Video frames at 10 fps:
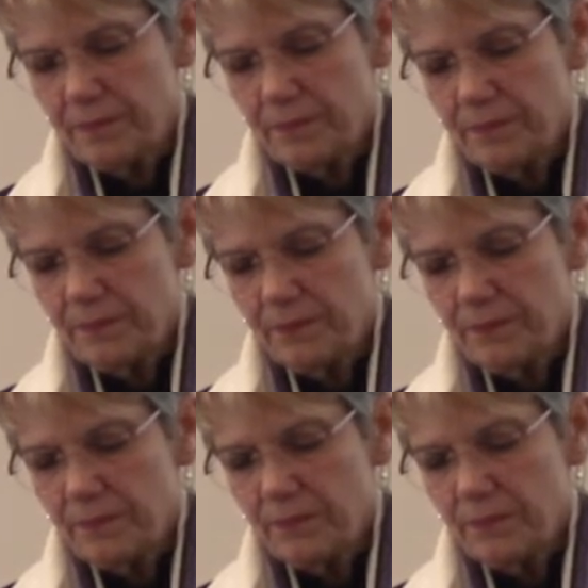
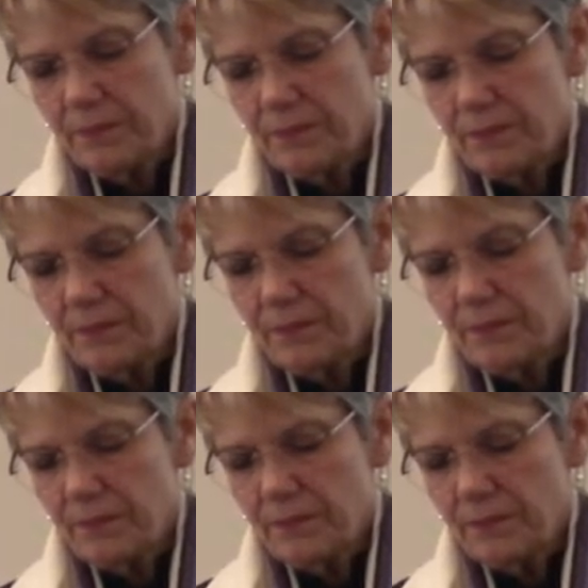
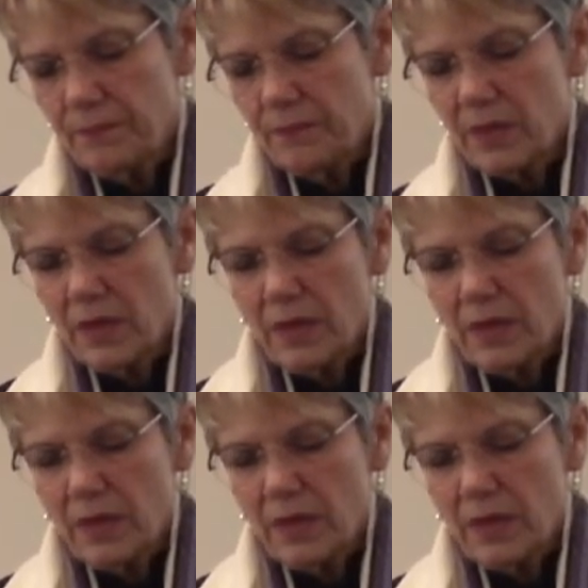(silence)